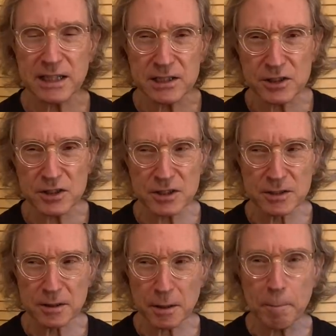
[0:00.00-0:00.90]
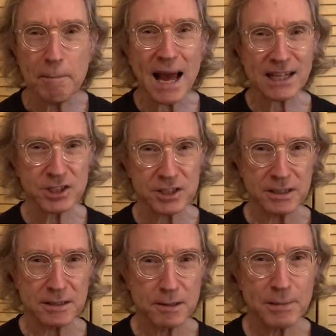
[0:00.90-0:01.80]
is
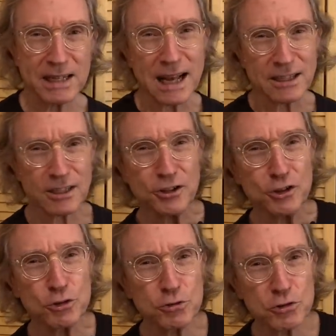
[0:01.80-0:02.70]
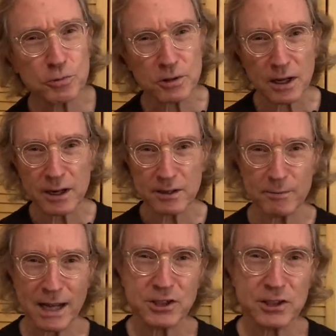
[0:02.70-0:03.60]
matching, but not the usual kind of
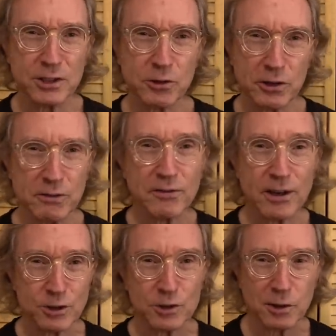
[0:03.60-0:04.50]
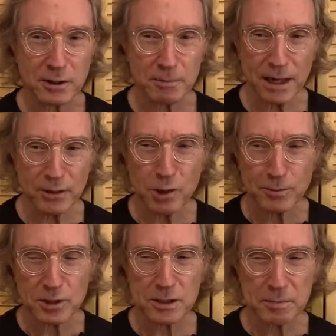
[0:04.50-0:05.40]
matching that audiophiles talk about. No, I'm
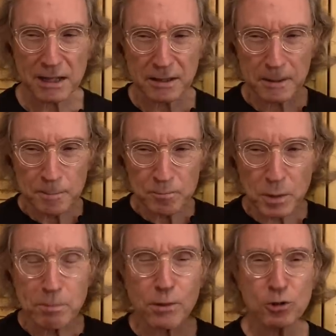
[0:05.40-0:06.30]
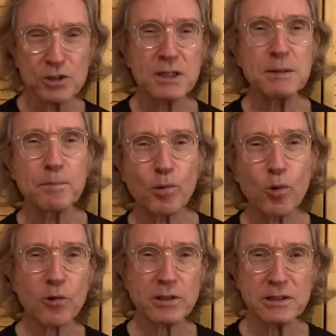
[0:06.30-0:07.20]
talking about the most
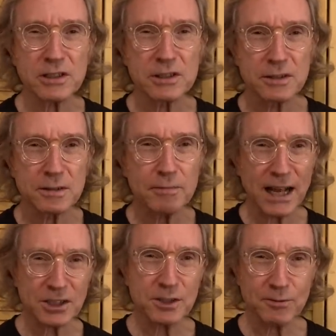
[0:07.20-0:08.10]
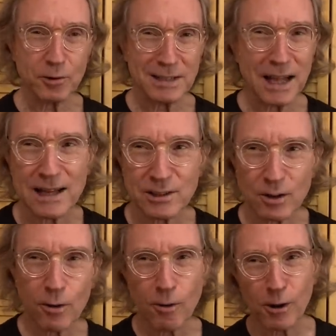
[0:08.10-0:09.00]
important matching rule, not
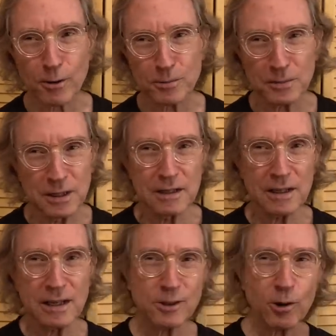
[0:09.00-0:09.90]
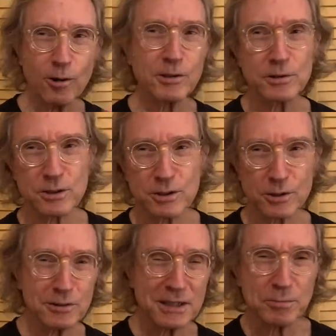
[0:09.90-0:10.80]
arm and cartridge
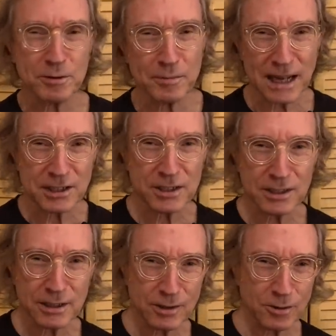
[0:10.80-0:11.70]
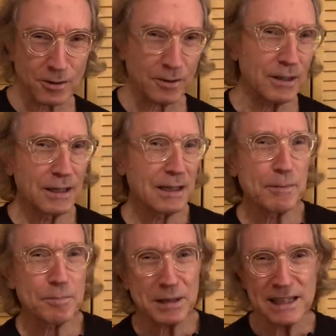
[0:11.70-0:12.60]
turntable matching or
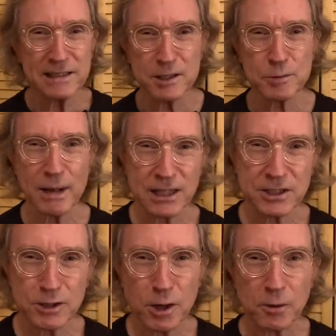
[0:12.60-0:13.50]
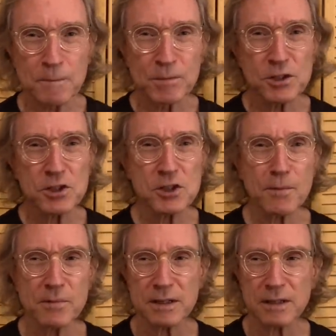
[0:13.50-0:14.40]
impedance matching. No,
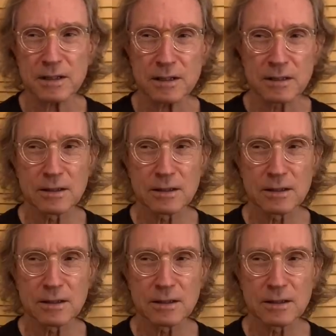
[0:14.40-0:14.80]
something